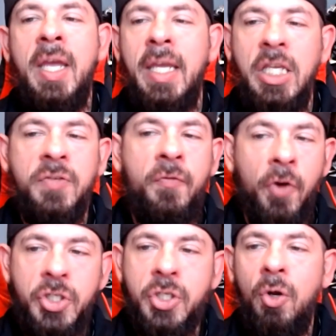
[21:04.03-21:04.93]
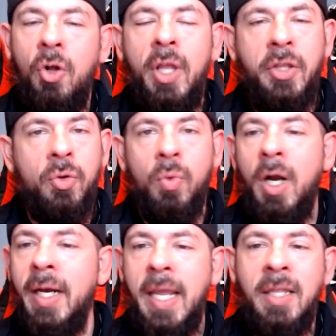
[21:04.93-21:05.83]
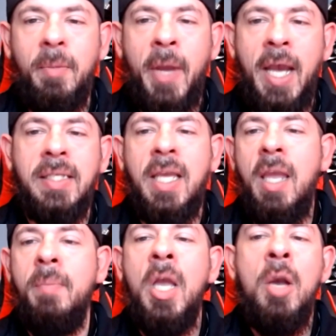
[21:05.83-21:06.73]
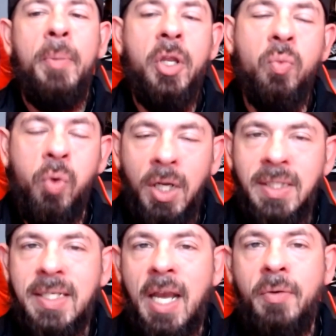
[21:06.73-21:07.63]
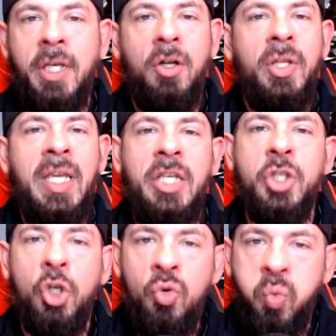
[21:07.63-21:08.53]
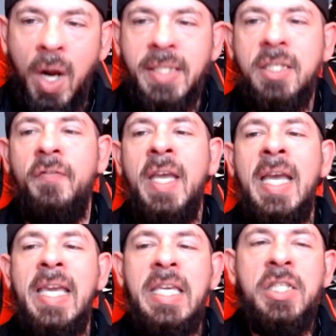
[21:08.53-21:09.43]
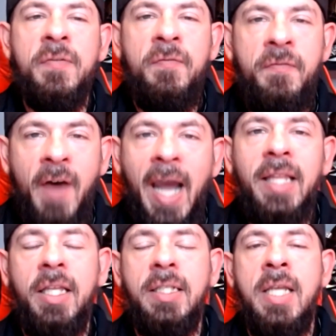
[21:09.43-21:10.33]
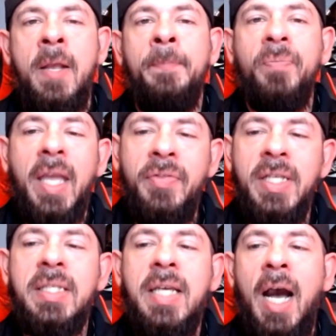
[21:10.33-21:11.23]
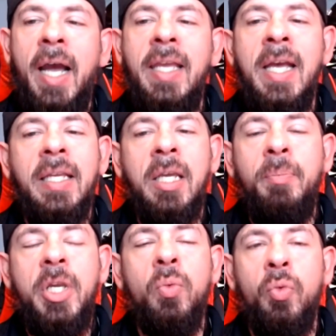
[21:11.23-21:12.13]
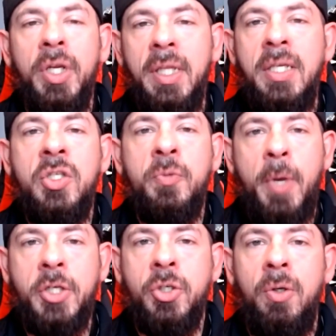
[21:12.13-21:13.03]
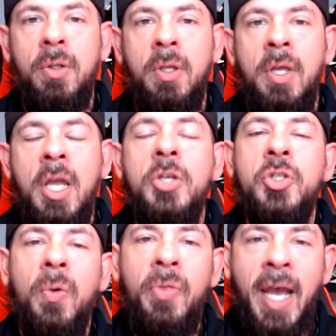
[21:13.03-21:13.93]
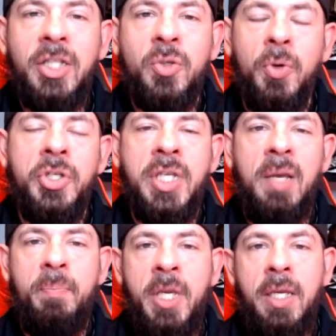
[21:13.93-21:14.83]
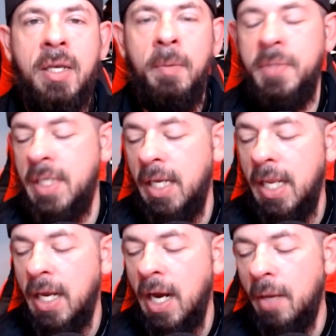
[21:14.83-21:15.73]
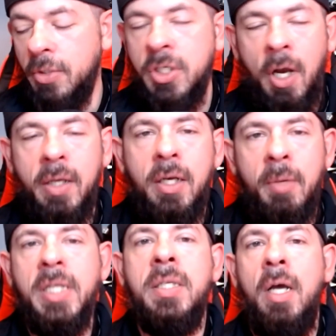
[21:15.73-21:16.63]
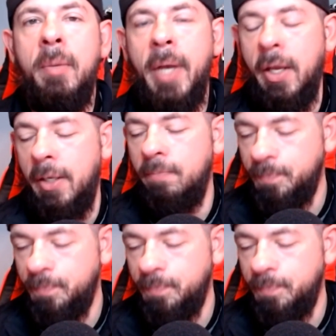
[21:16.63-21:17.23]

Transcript: He's versatile in the run and the pass game, but he runs downhill. He's aggressive. He's violent. And this guy can be really special. So that's where Skip Peete comes in. And I was talking to my son about it.